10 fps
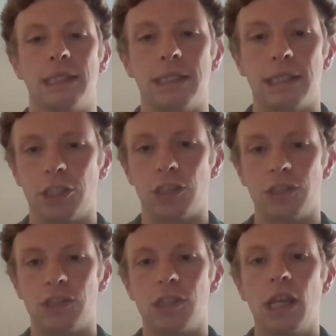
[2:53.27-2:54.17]

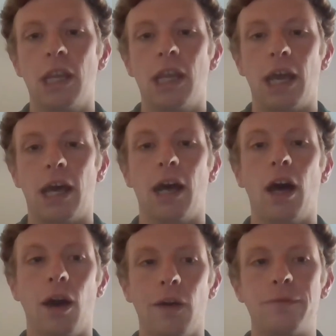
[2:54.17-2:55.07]
conditions
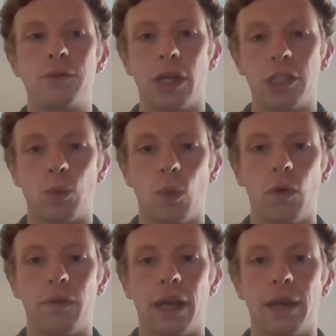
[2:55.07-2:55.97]
of trench
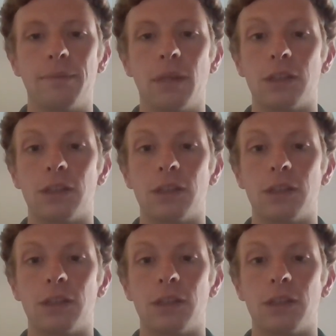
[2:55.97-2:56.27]
warfare.